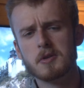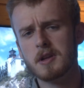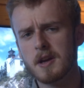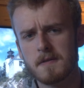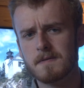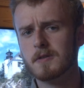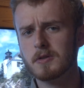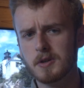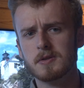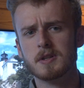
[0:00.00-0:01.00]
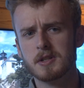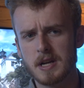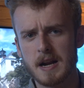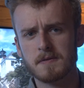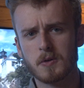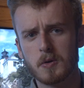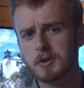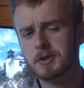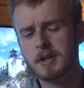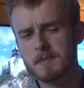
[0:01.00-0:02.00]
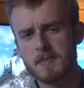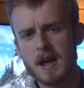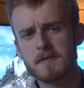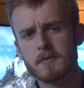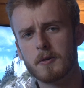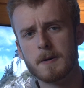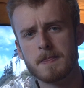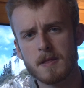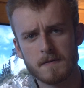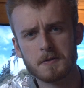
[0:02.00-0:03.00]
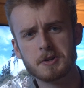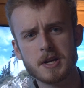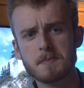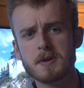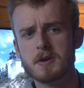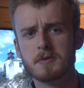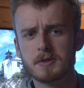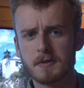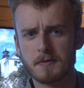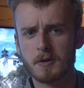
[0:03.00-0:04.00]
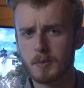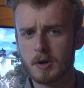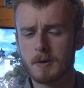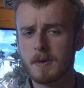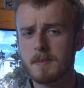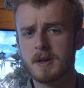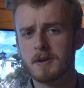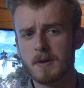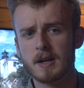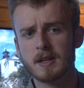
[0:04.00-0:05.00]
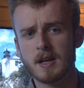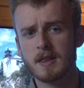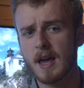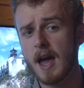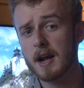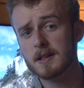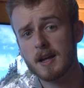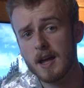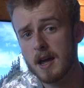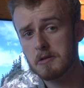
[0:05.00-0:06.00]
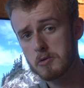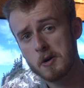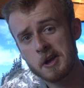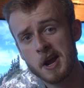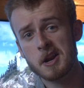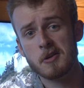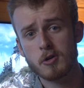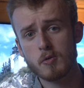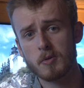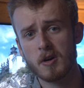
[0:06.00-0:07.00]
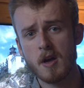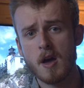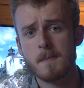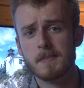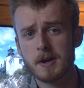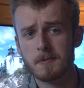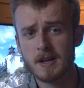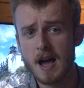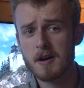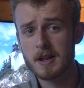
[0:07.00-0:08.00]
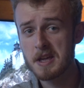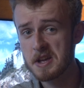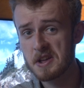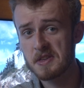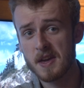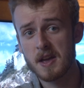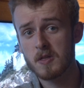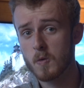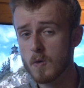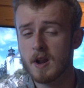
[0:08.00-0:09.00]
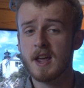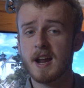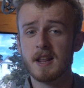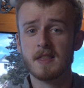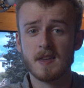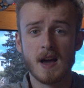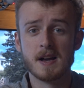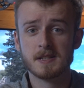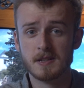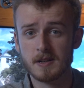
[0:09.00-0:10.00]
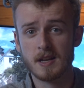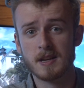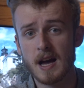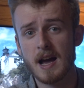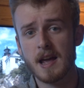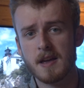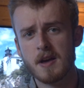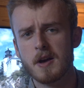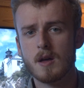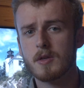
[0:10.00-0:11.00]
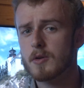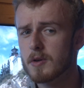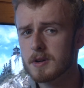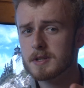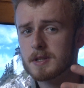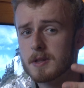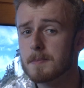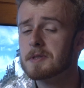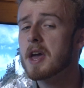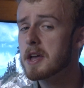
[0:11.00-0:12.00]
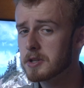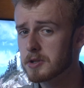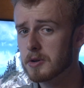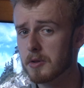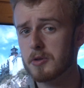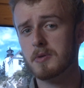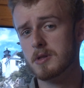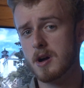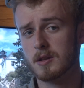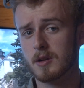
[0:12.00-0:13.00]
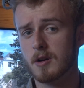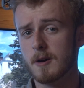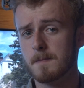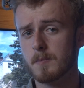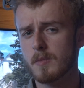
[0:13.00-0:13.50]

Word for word: can get full usage out of cores you didn't pay for. For G P Us, the firmware may be directing it to act like a twenty eighty Super, but in reality it is a twenty eighty Ti silicon die. So there is the potential to unlock the card.